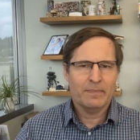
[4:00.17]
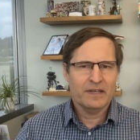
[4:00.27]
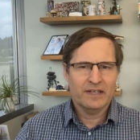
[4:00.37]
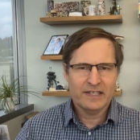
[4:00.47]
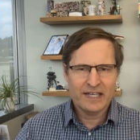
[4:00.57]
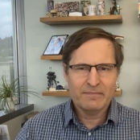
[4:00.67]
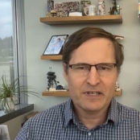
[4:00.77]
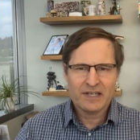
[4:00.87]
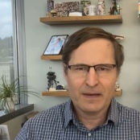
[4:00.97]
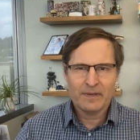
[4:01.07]
And he gave me a
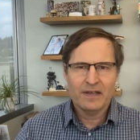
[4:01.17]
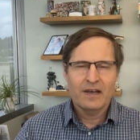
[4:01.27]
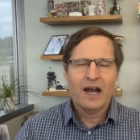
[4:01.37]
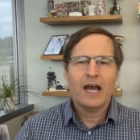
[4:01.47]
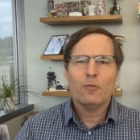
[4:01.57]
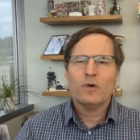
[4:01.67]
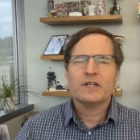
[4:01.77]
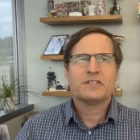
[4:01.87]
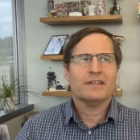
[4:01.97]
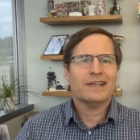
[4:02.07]
copy. I
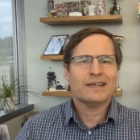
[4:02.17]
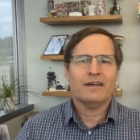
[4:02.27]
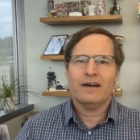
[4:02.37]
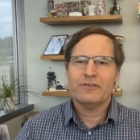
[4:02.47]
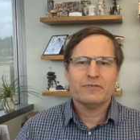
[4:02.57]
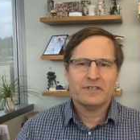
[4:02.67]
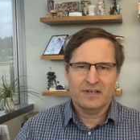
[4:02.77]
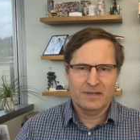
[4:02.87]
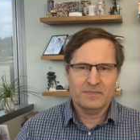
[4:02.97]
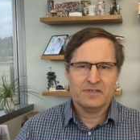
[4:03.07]
watched it like 100
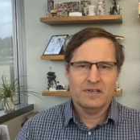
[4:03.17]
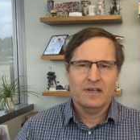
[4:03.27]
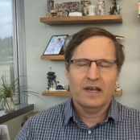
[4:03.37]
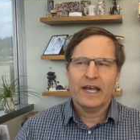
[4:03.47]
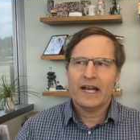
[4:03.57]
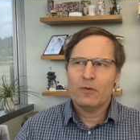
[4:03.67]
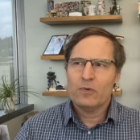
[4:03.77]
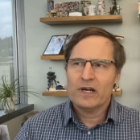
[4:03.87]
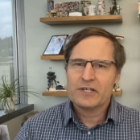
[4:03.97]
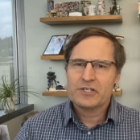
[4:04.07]
times, and
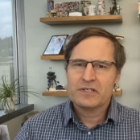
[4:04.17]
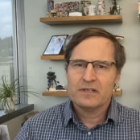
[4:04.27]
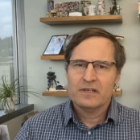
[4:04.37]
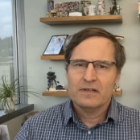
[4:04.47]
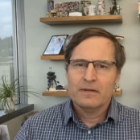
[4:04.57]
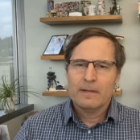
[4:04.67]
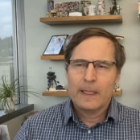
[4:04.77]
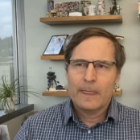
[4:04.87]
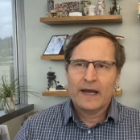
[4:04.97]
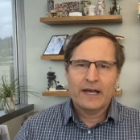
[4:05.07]

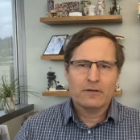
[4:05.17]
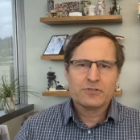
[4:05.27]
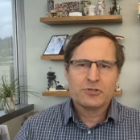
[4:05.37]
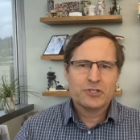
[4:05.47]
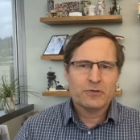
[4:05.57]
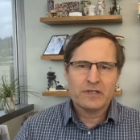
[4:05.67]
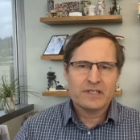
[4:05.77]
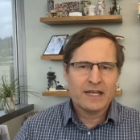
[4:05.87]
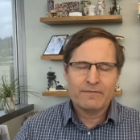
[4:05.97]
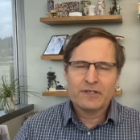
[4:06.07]
I also showed it to
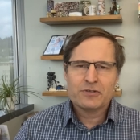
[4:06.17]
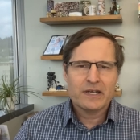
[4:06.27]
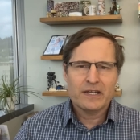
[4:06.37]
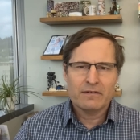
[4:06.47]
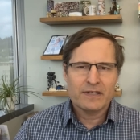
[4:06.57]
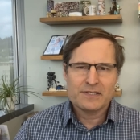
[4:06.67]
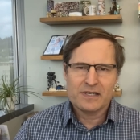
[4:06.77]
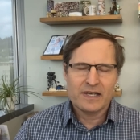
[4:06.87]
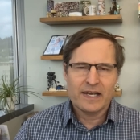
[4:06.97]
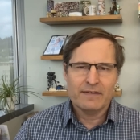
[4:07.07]
every trainee and resident
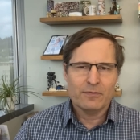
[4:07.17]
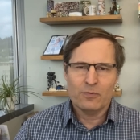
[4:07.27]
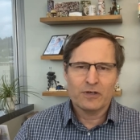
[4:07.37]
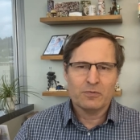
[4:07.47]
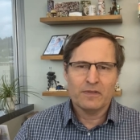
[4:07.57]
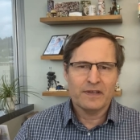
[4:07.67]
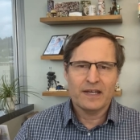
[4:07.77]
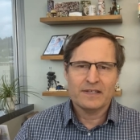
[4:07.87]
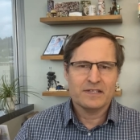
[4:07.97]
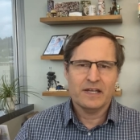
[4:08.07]
I'd ever worked with again. I
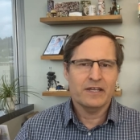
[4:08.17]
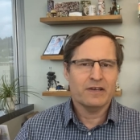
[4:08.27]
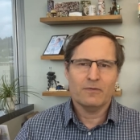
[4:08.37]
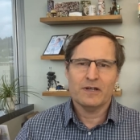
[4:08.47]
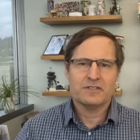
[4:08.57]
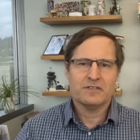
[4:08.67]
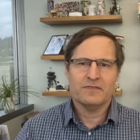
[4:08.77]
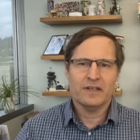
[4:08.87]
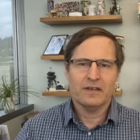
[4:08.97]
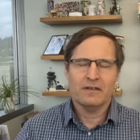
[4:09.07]
said, "Hey, you got to watch this
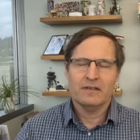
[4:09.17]
video."